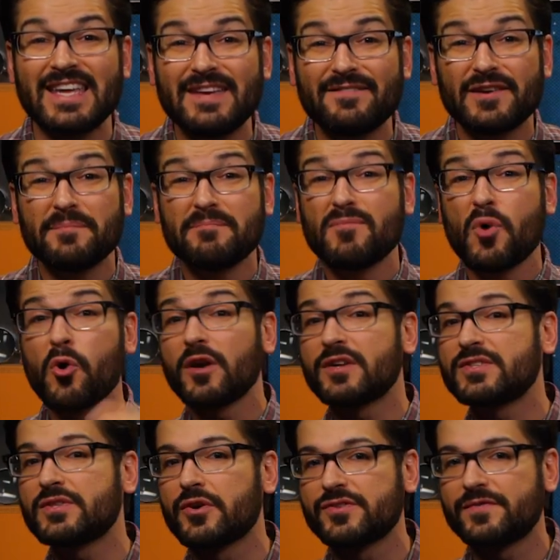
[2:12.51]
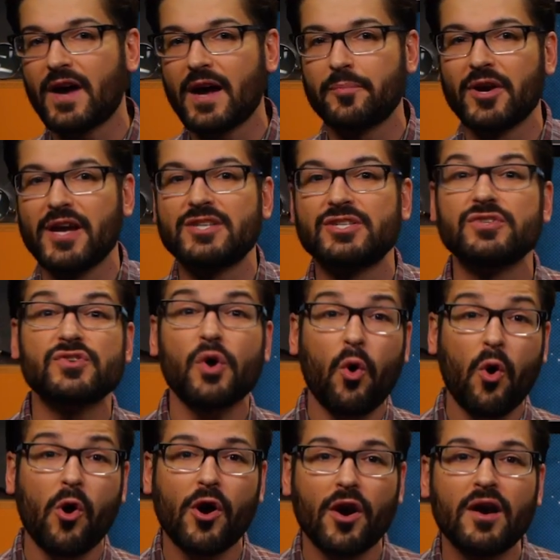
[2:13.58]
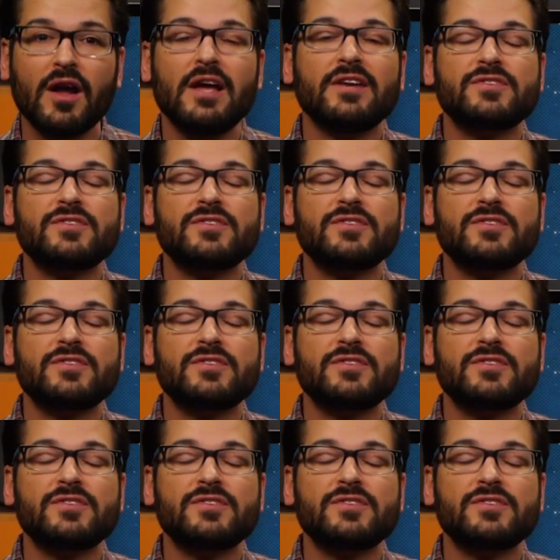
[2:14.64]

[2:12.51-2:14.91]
even more to those vibrations or